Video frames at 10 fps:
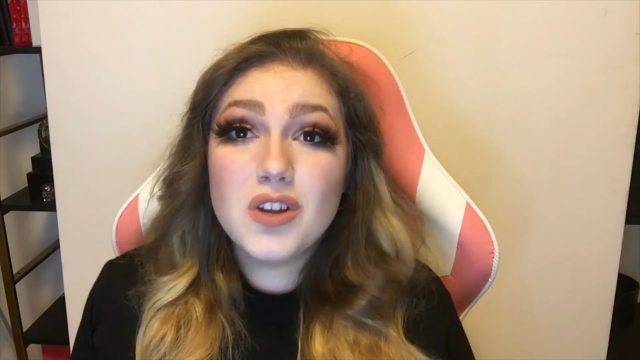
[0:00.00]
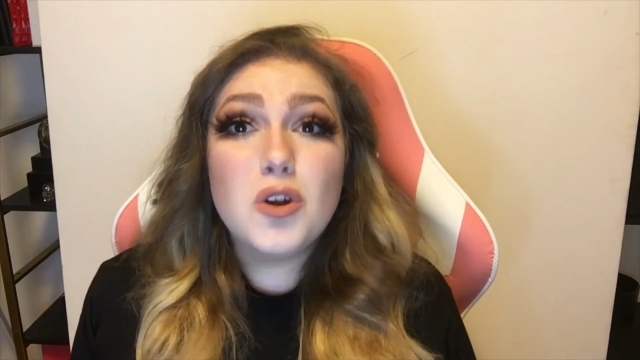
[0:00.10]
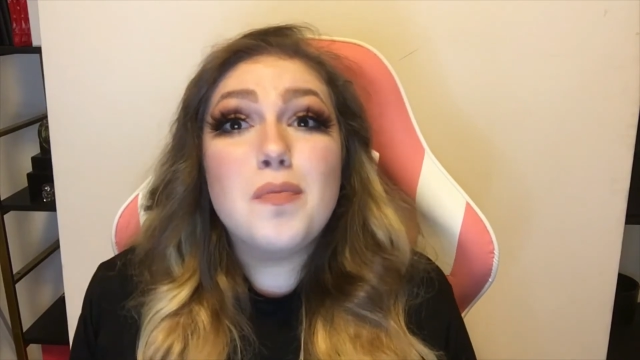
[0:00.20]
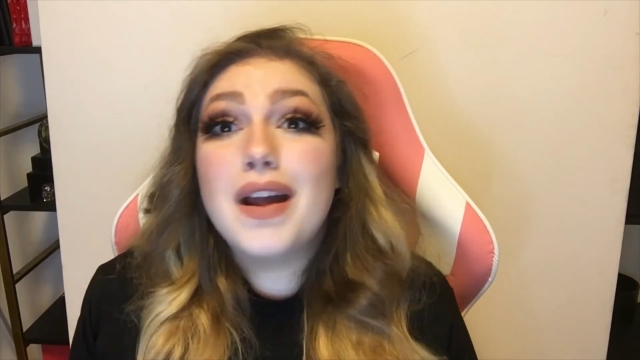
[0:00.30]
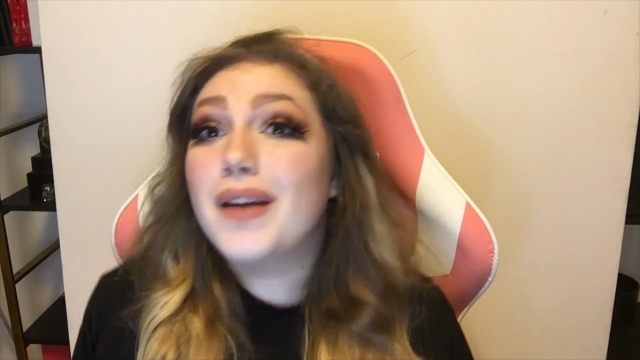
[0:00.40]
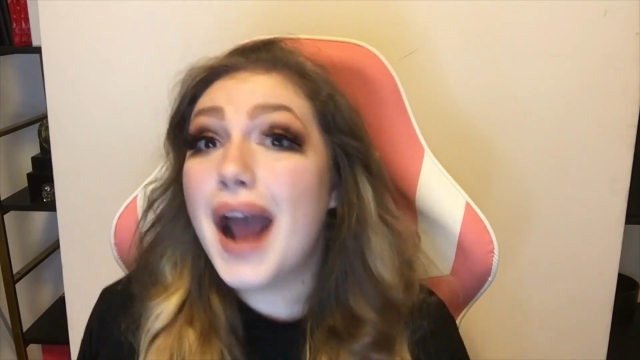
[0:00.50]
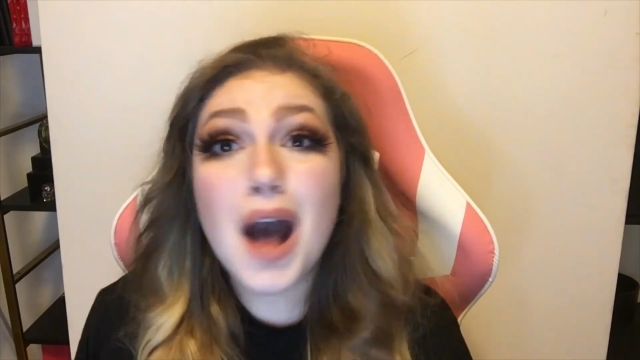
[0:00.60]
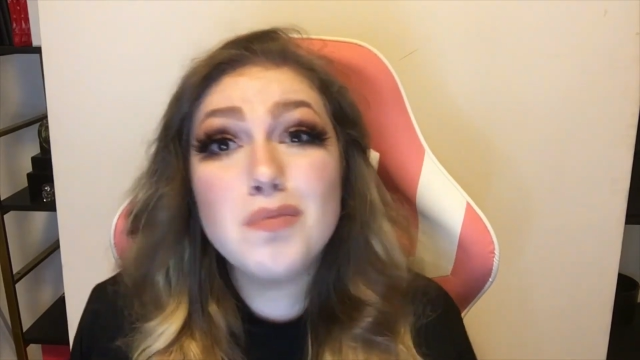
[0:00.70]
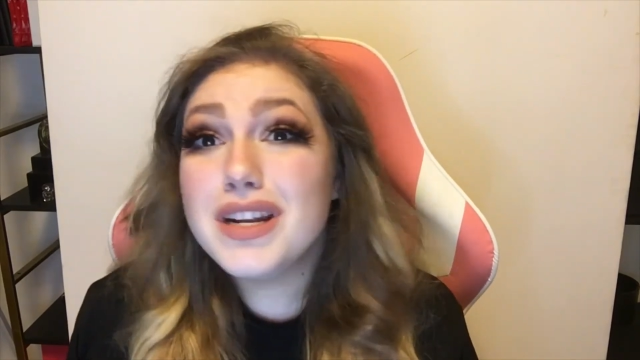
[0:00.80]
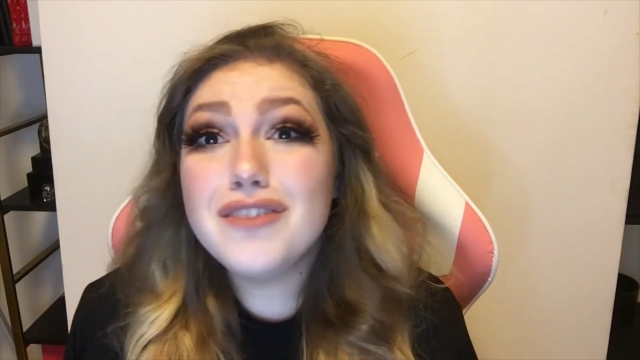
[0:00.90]
no matter
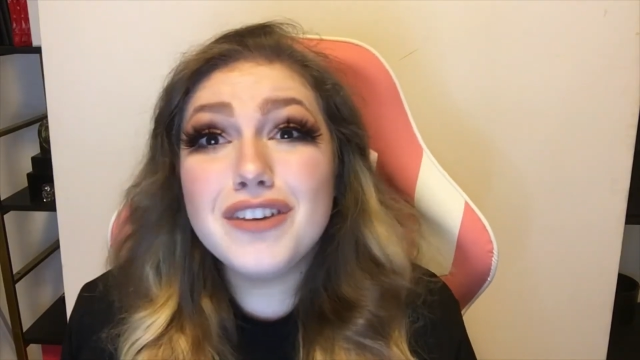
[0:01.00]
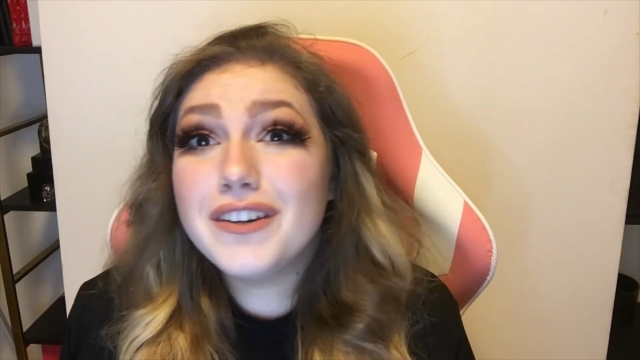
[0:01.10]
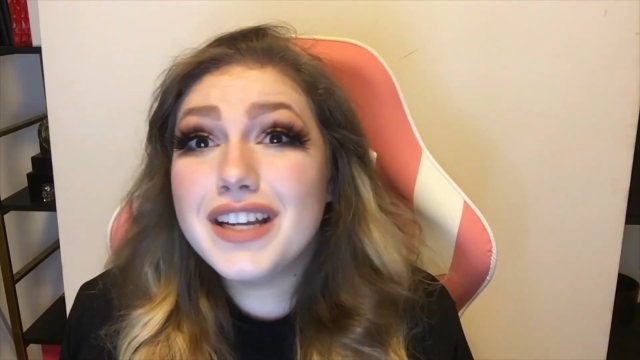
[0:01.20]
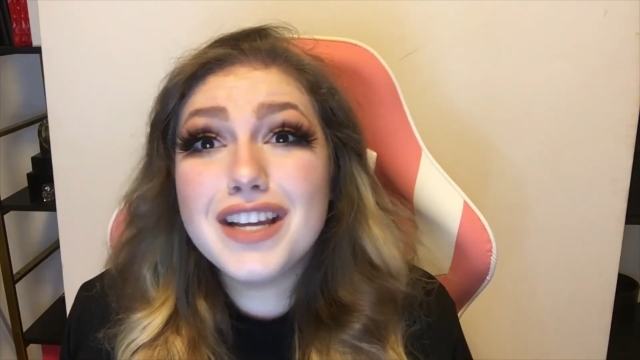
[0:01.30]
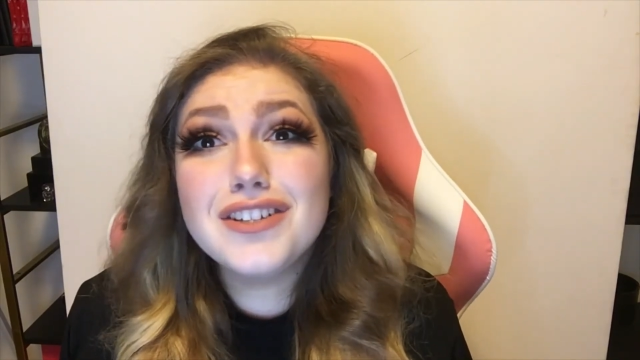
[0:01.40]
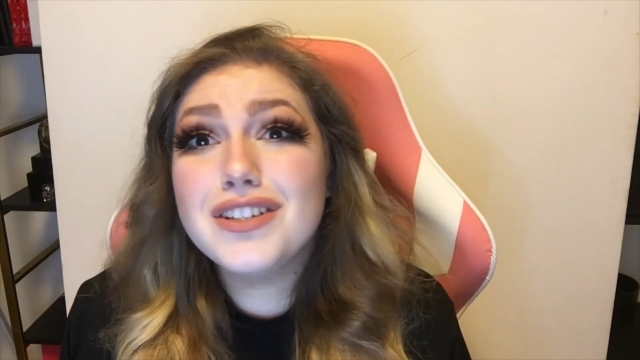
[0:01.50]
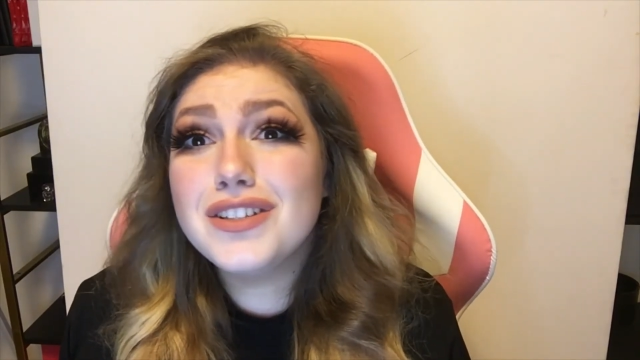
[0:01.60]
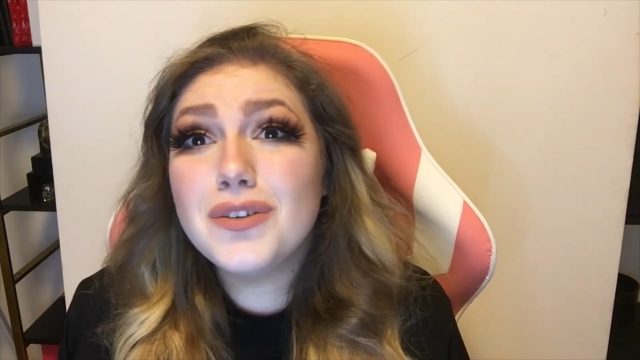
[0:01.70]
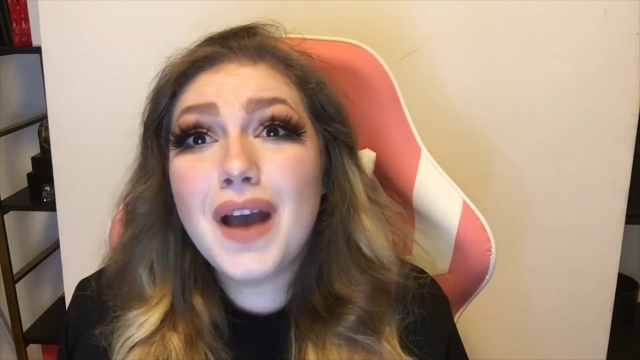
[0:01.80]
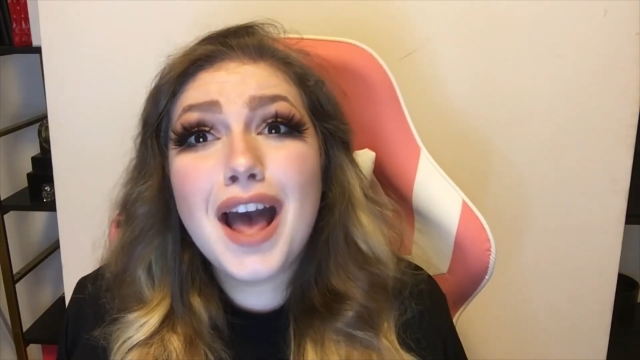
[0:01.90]
how many
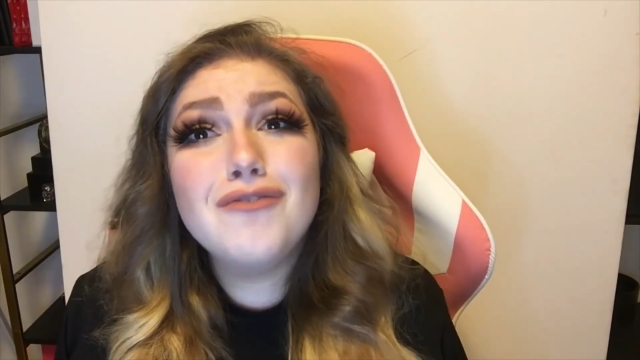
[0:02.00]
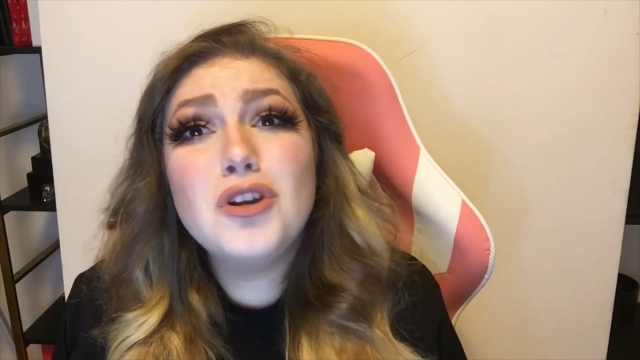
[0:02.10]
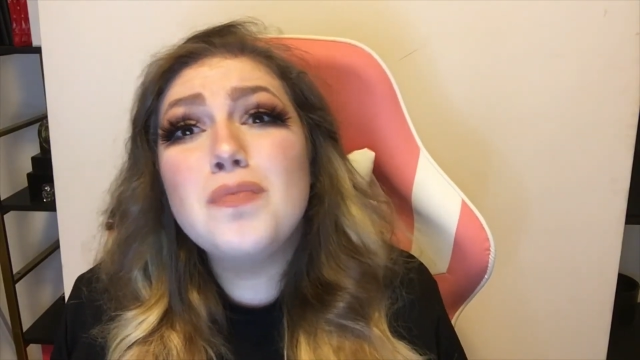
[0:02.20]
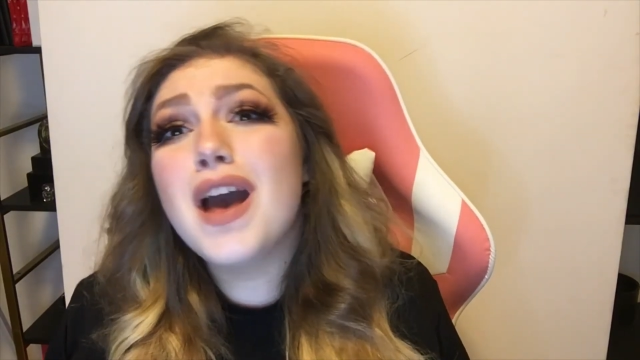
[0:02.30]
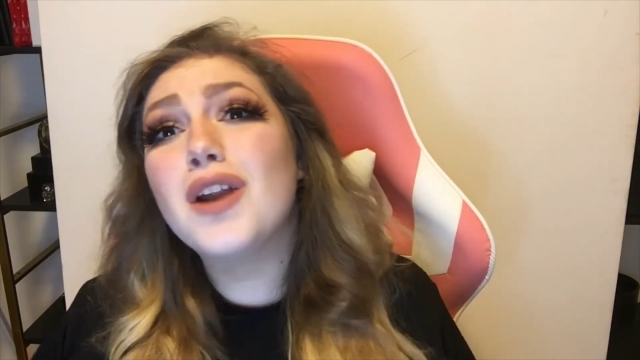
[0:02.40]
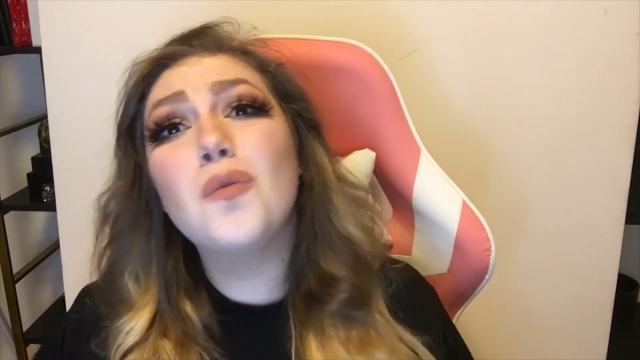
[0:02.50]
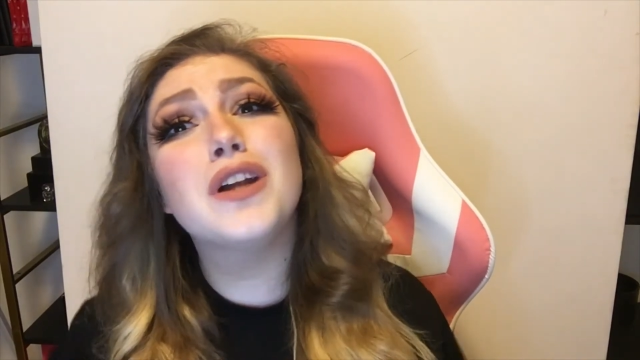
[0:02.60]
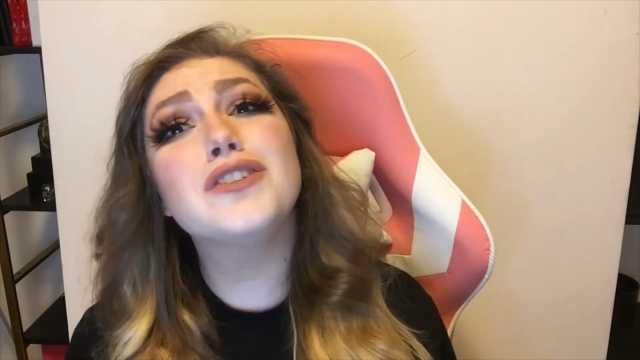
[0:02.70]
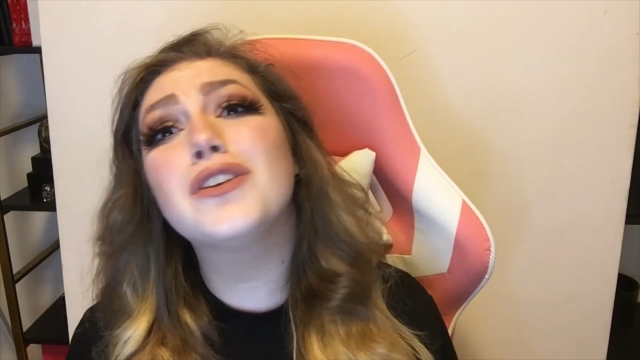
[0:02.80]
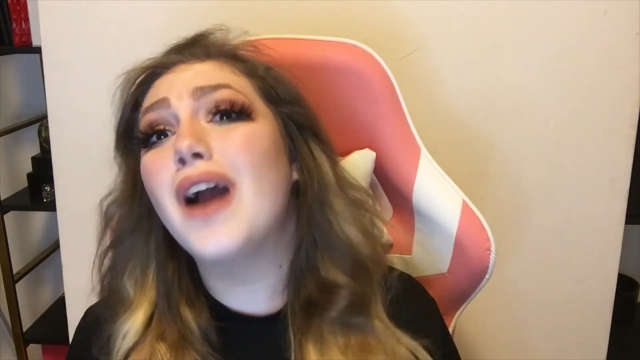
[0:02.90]
variations you have, no matter
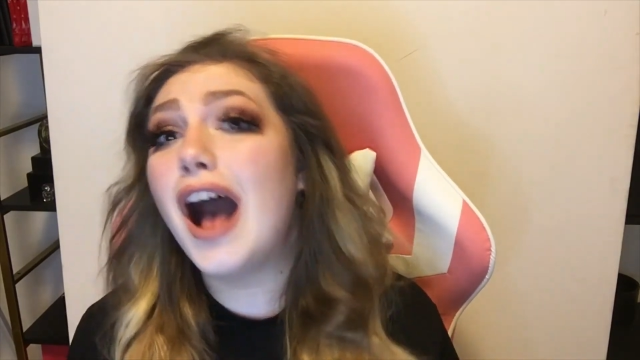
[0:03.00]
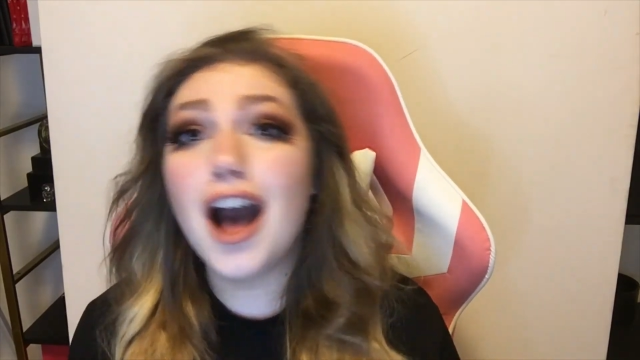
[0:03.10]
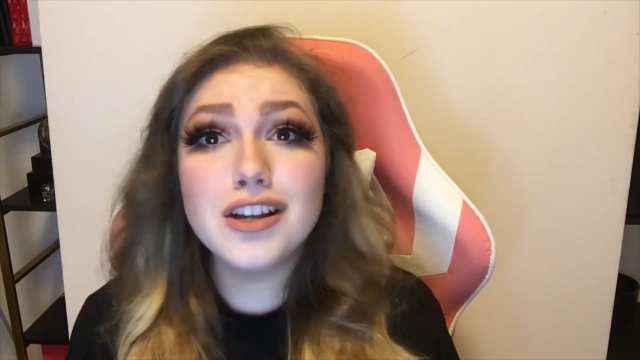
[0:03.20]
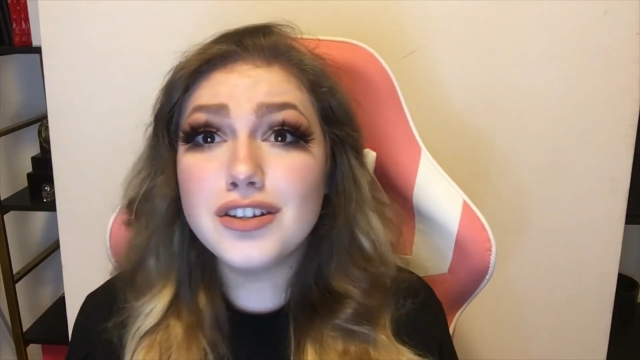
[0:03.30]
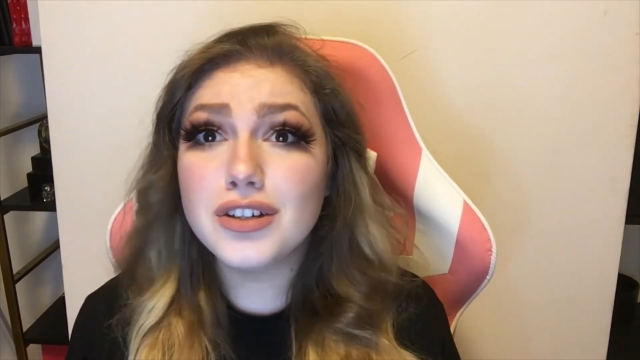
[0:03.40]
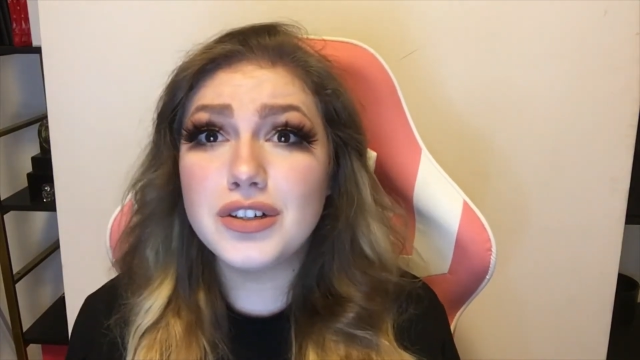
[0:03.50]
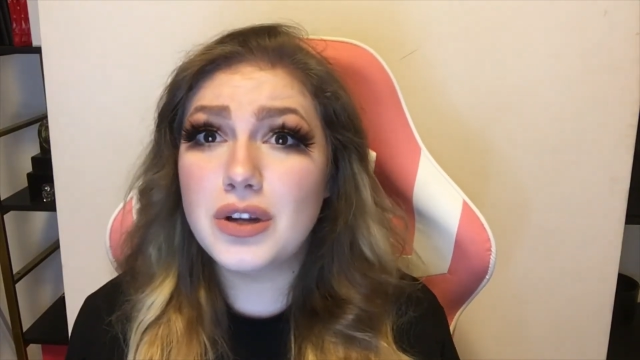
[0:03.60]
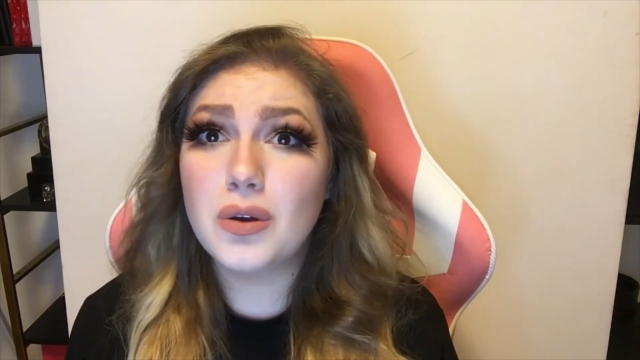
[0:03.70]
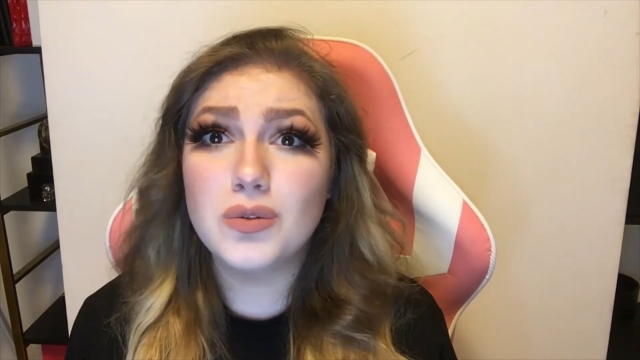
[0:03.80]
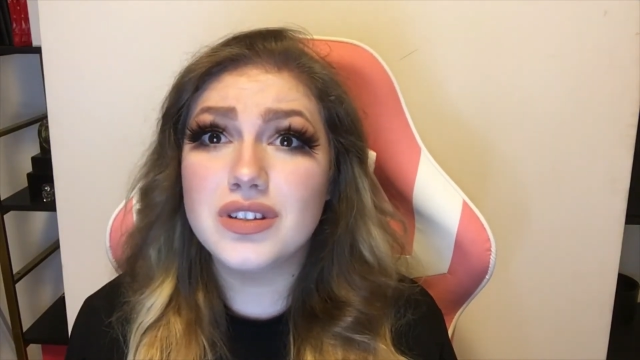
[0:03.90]
what your
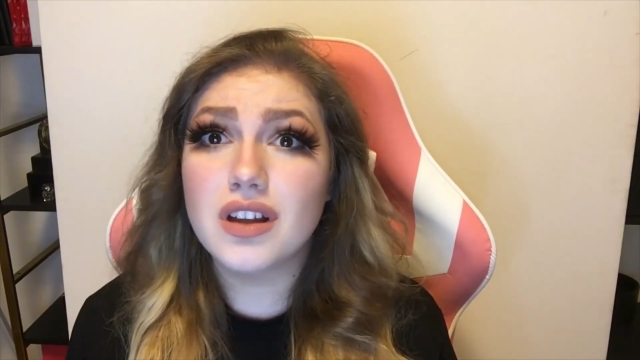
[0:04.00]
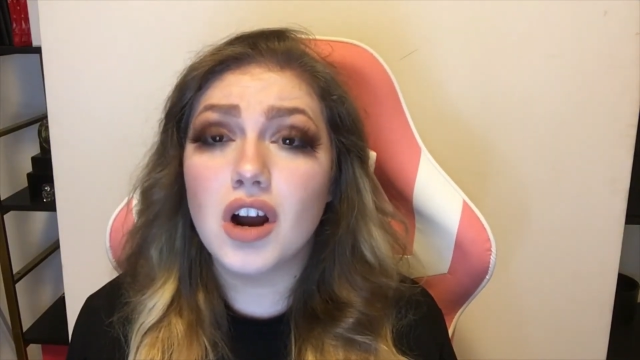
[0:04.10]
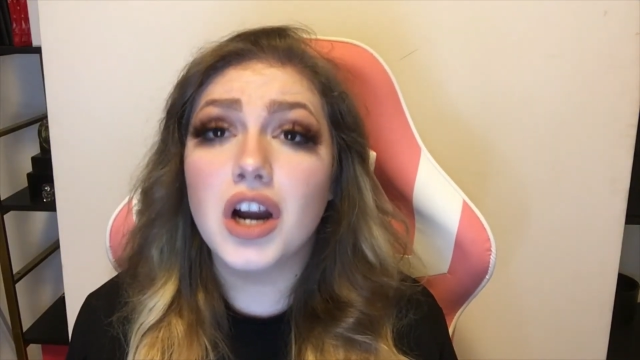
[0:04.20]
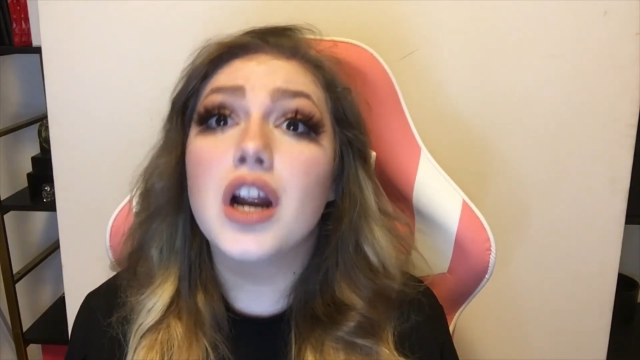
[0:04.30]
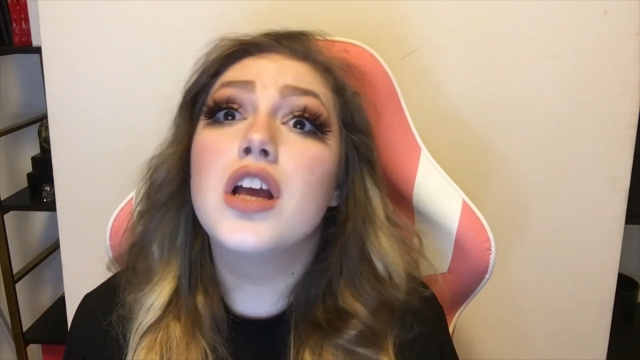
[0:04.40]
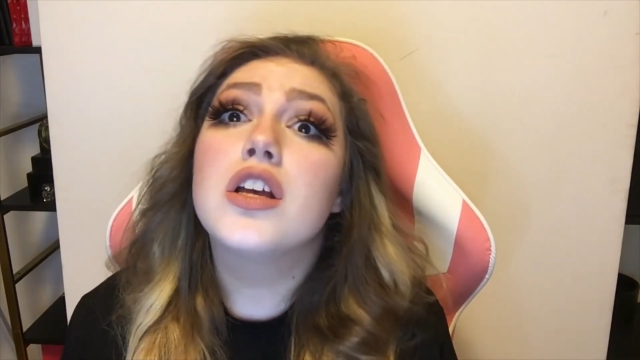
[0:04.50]
undertones are,